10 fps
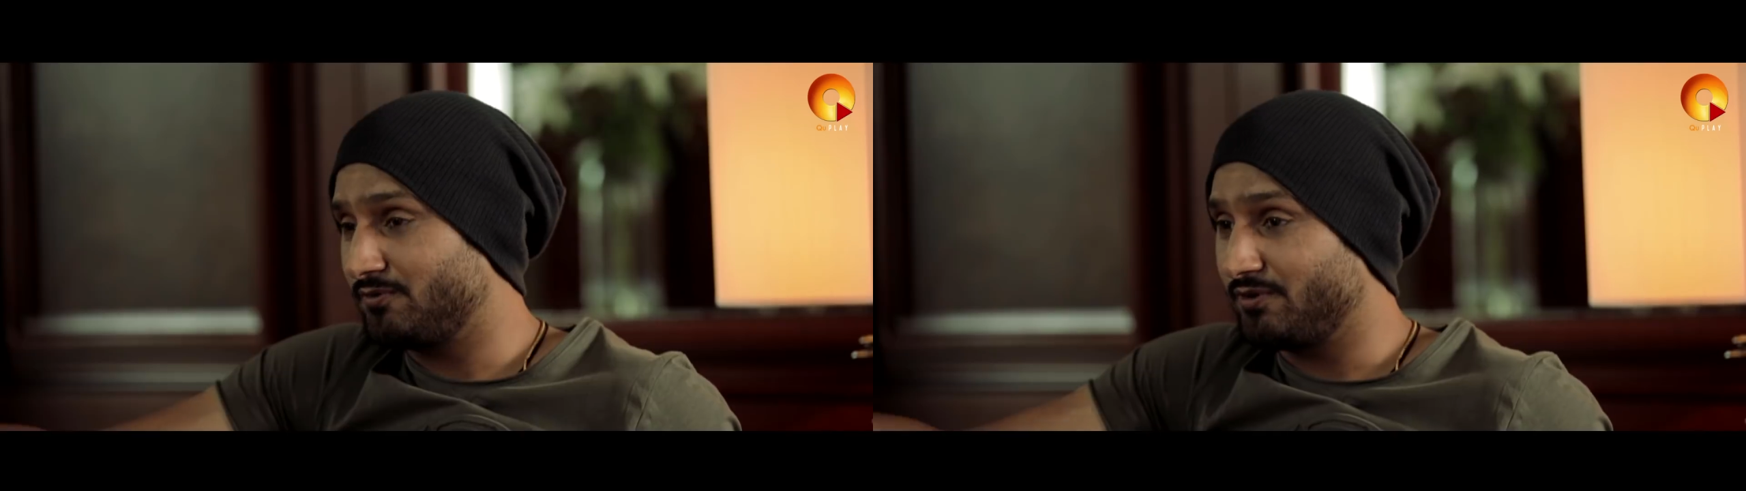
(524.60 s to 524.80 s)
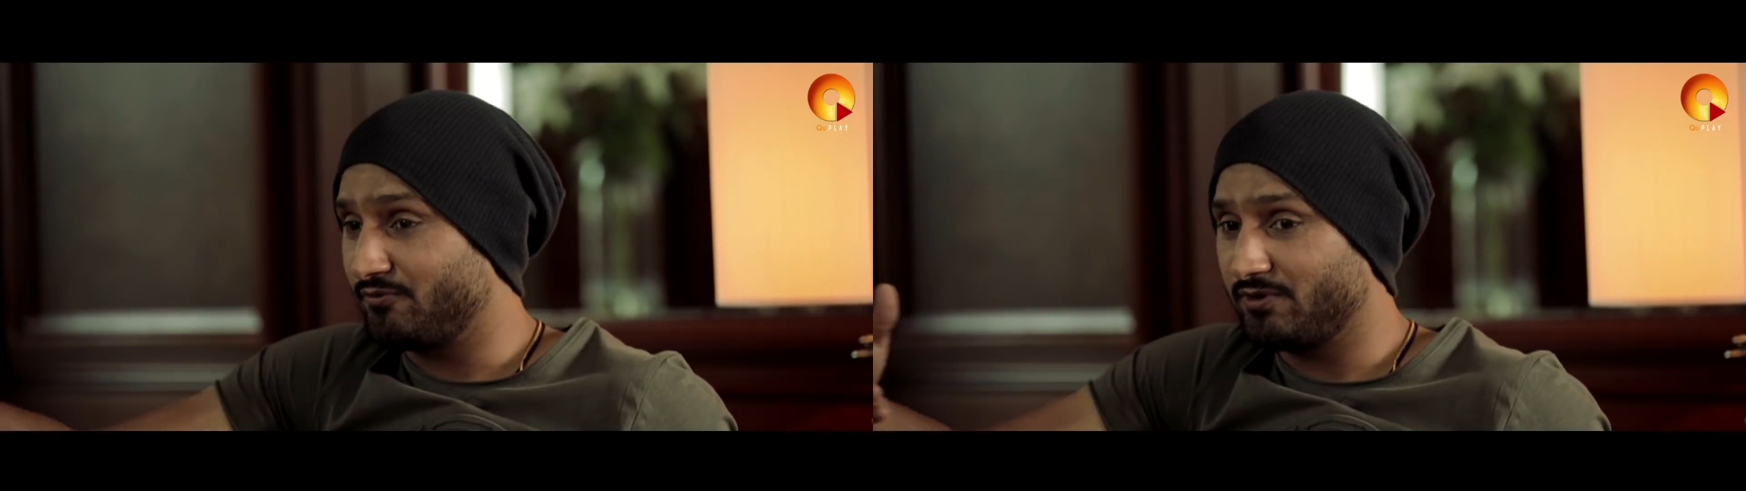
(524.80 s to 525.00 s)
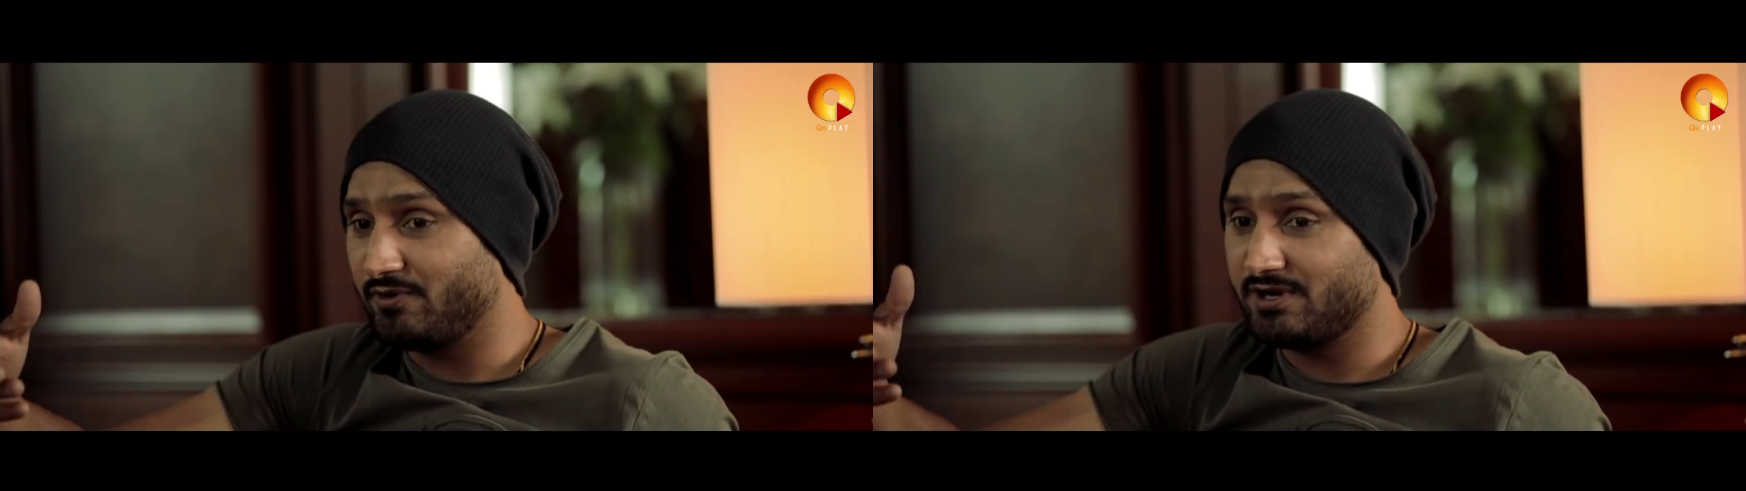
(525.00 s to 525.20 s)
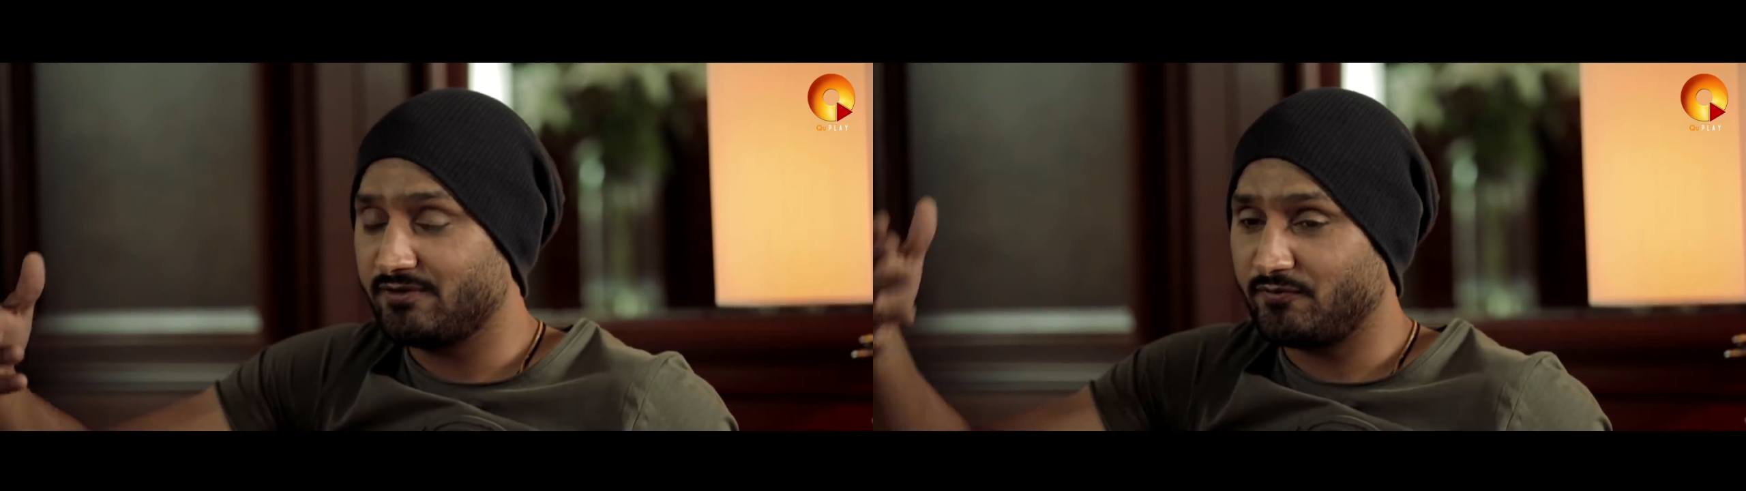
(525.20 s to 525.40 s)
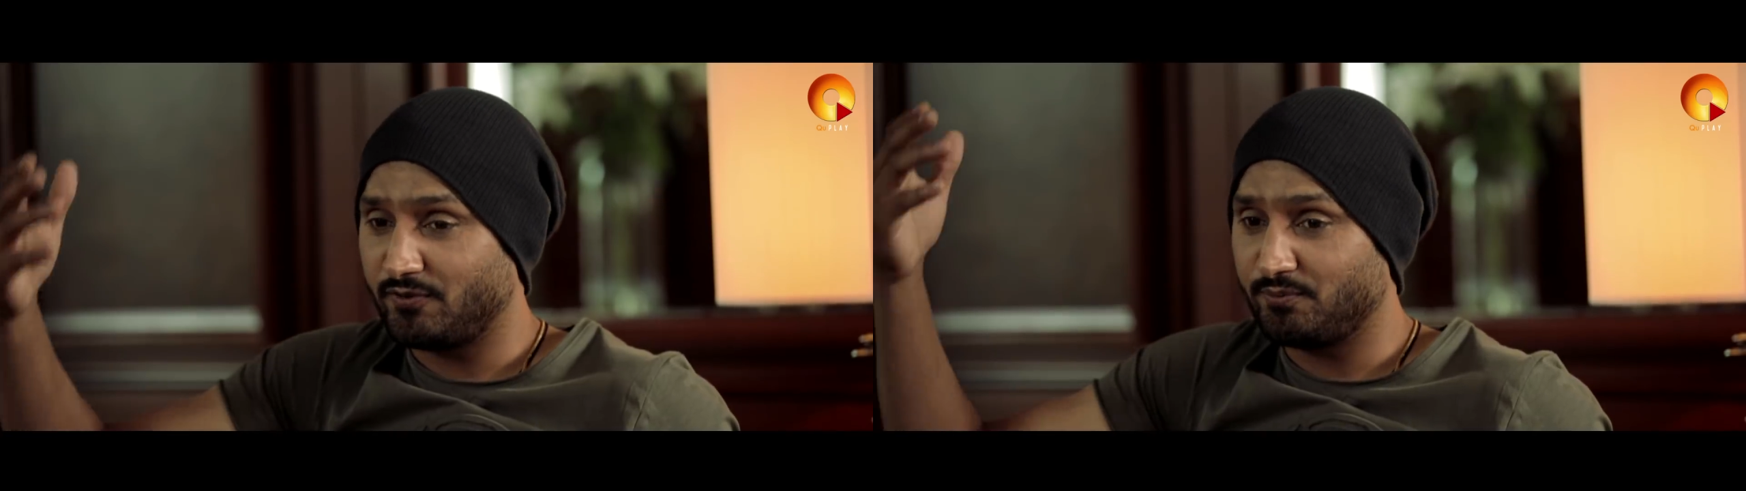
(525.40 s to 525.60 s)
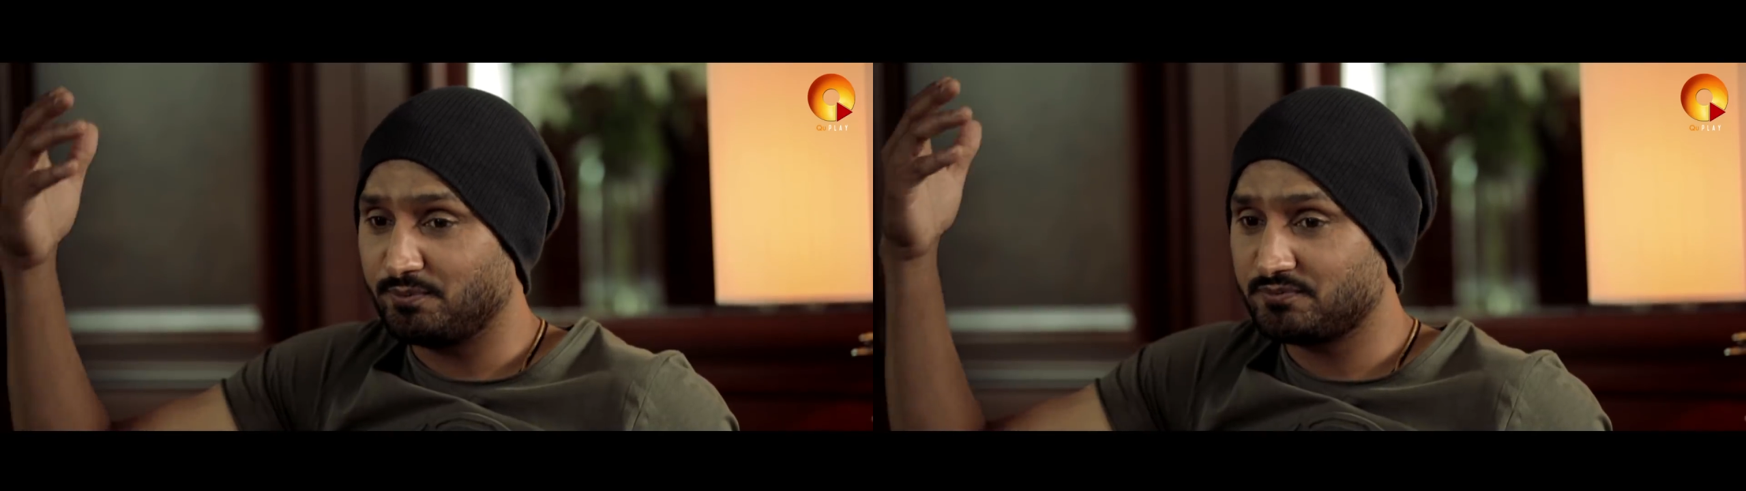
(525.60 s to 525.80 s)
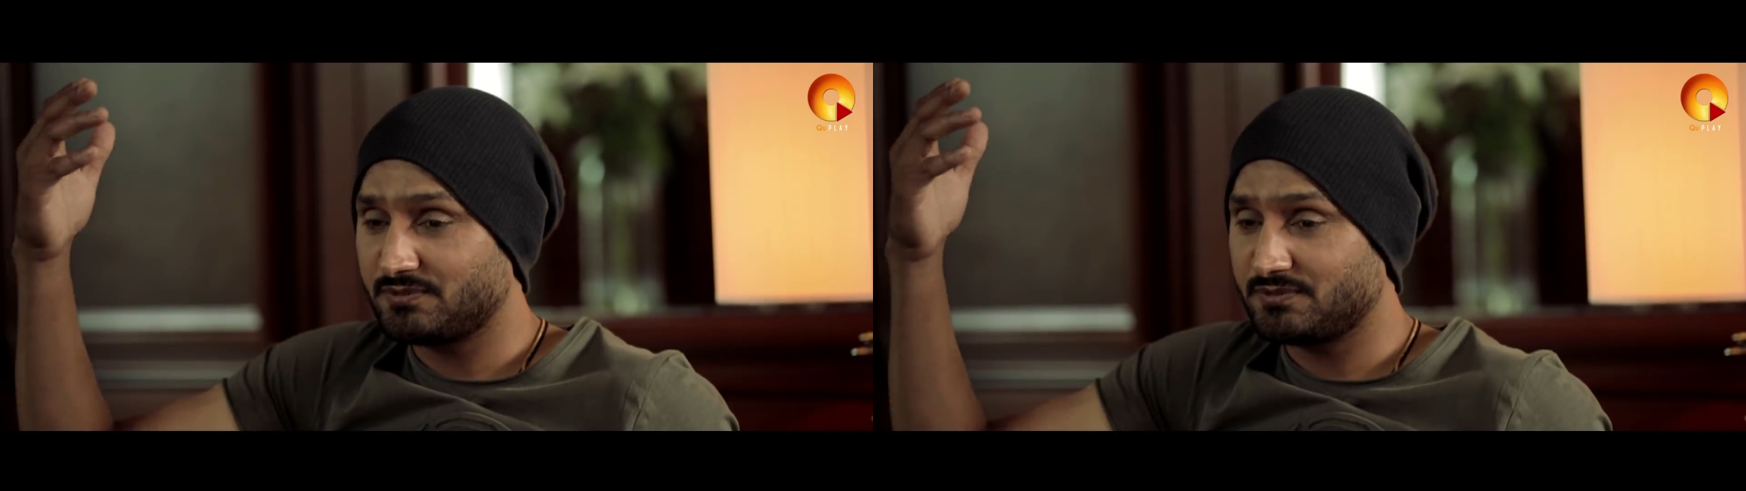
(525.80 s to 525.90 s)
when we went from